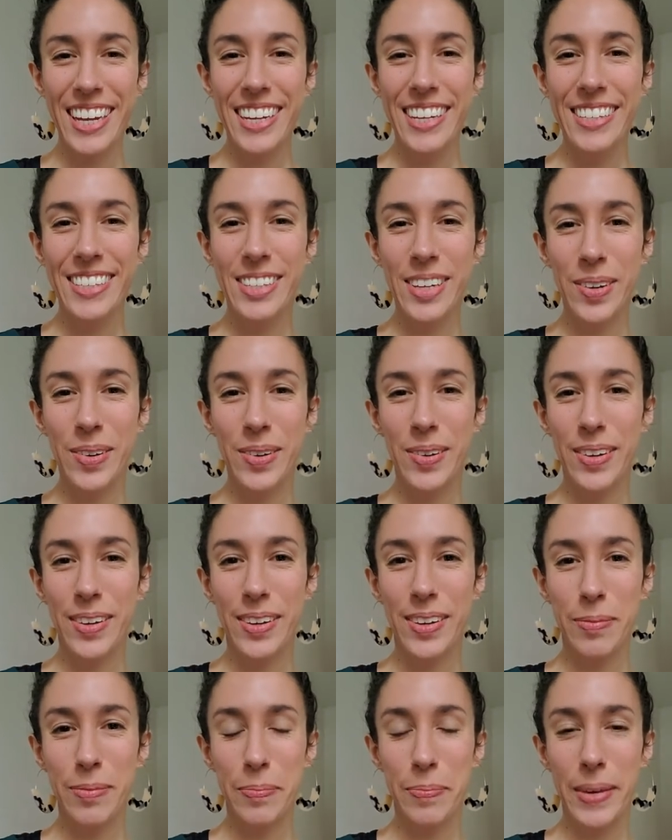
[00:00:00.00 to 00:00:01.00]
So
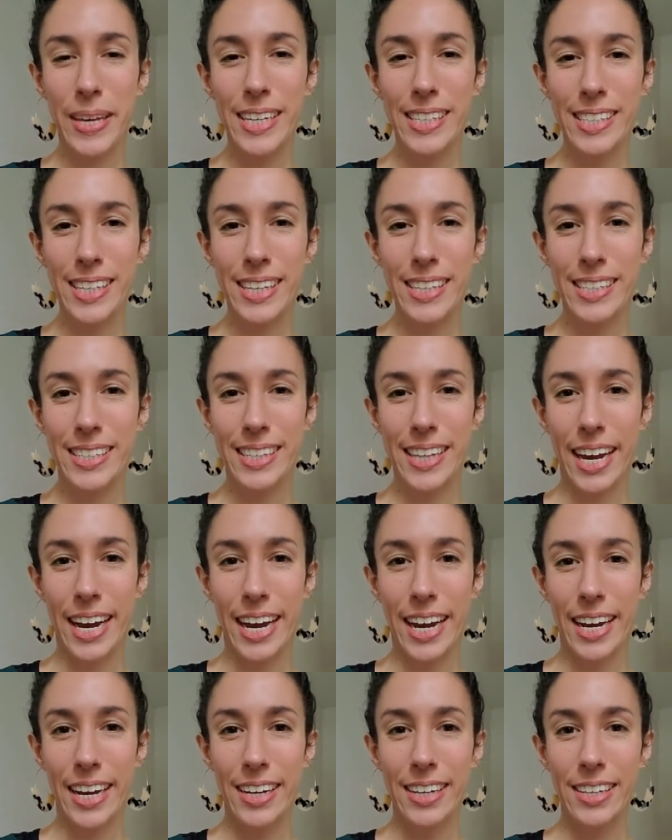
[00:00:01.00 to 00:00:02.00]
pieces
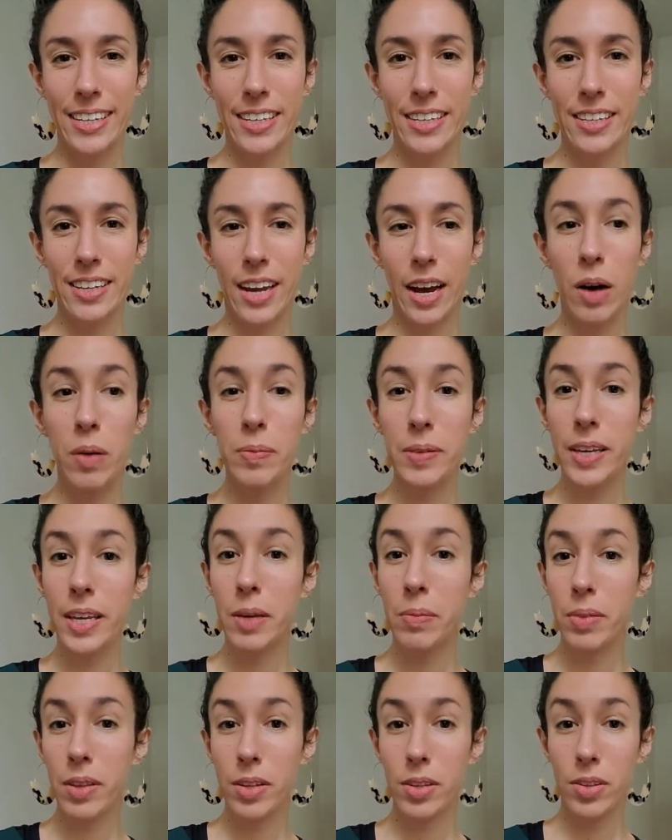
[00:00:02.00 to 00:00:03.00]
that help
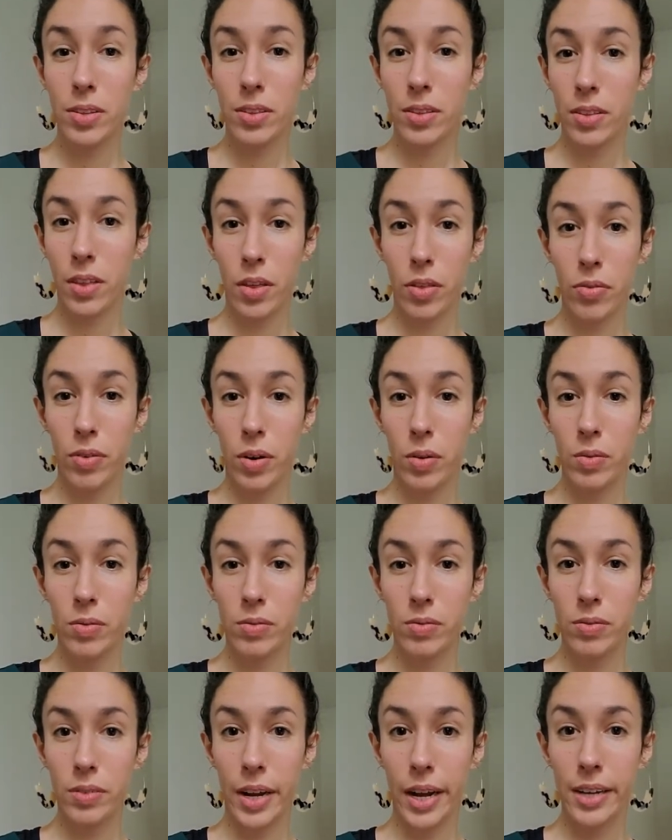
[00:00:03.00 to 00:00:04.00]
keep the the throat
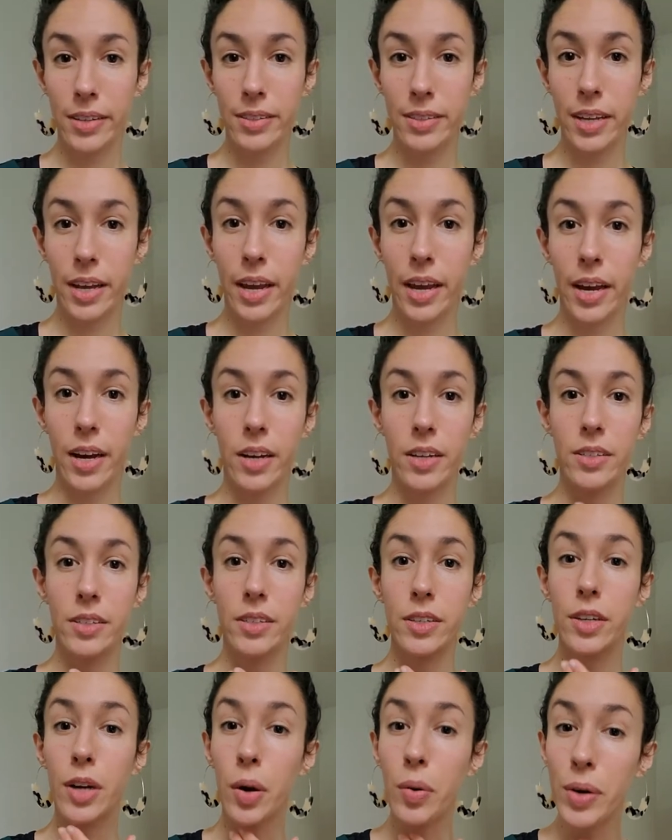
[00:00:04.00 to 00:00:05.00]
nice
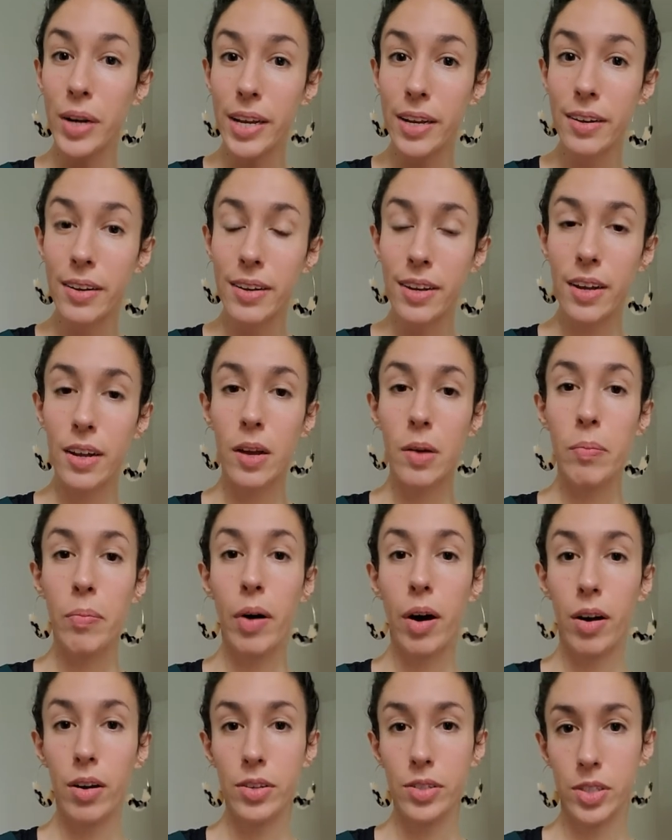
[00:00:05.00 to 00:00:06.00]
and coated,
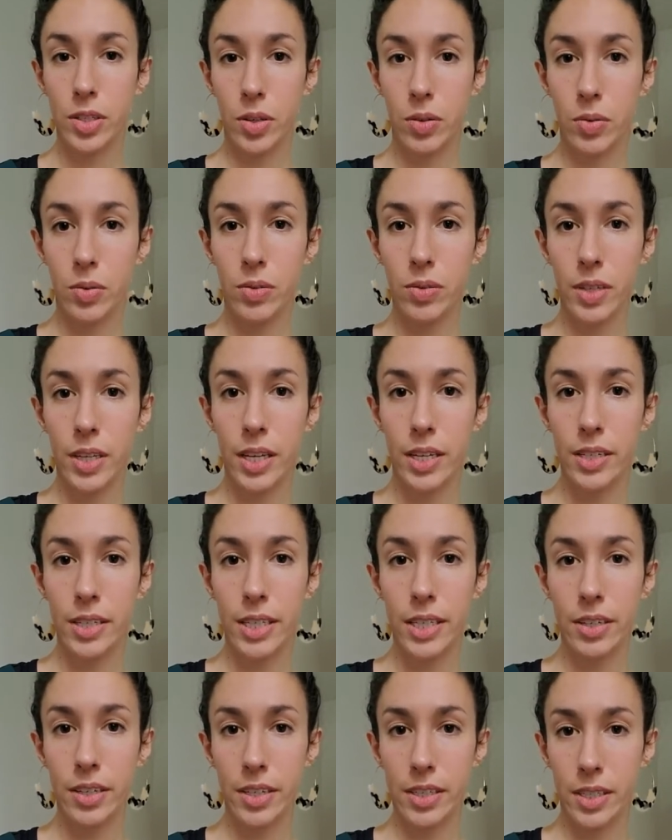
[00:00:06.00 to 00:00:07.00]
but also can
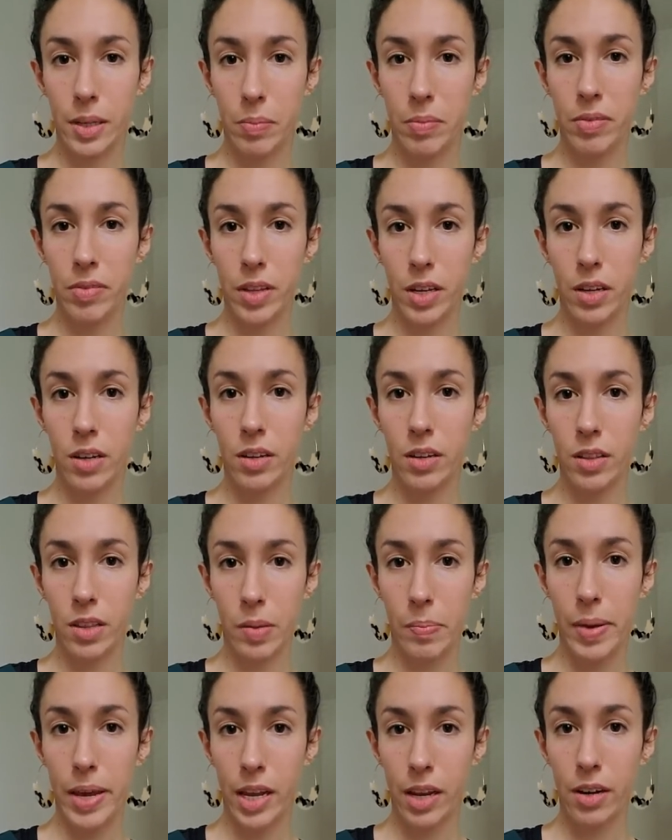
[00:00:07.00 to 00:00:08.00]
decrease some of the the
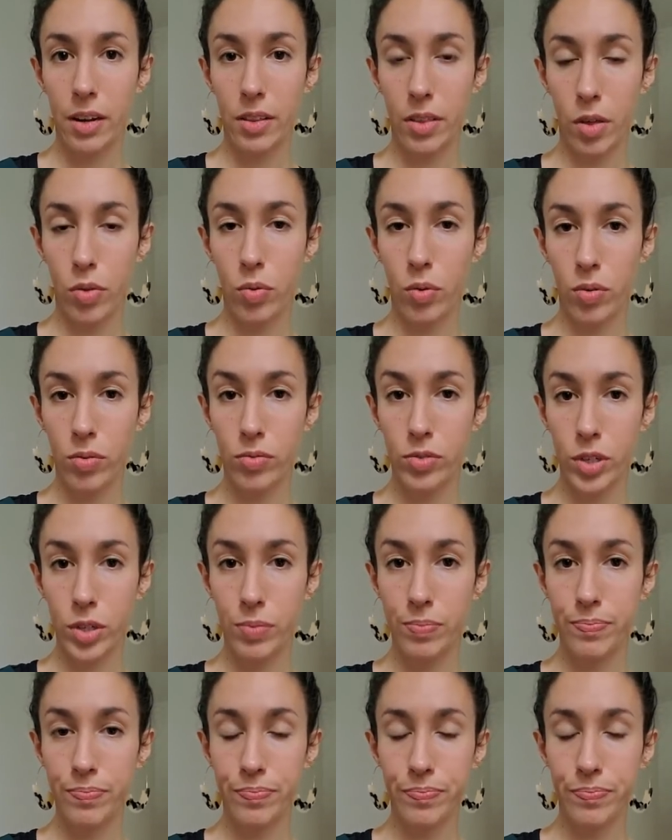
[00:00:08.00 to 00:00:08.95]
pain in the throat too.